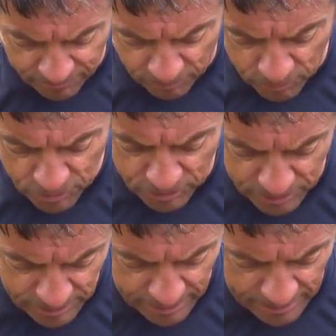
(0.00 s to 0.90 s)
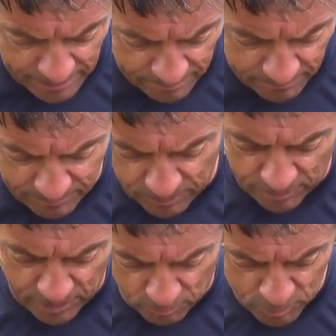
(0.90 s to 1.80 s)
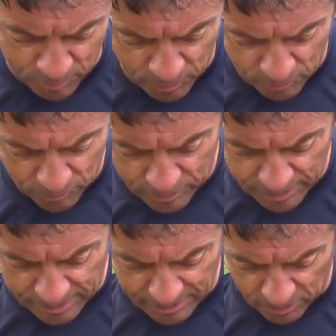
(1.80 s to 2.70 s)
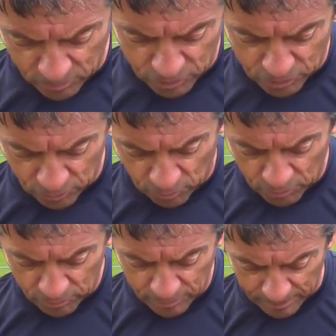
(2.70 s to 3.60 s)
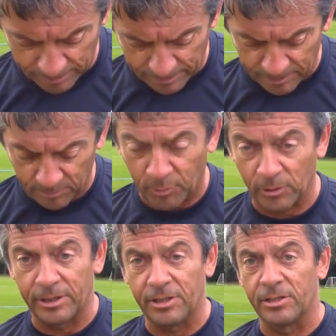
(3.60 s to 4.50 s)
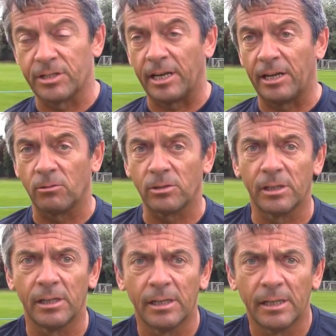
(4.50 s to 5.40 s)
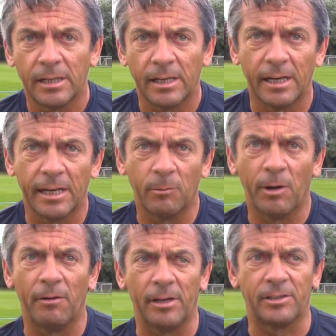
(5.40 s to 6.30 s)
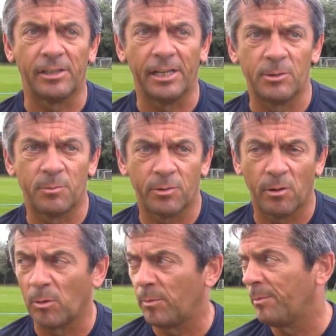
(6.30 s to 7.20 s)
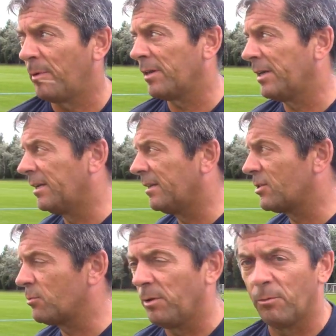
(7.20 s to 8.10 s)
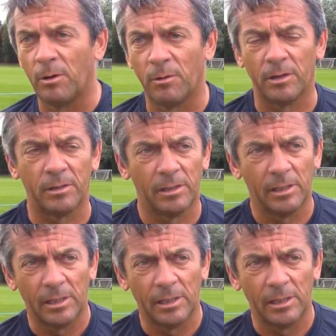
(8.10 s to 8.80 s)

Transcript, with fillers: for us, and uh, you know they always put a good uh, a good show on. Uh, they put a decent side out. Uh, we're at a stage probably by the end of this week where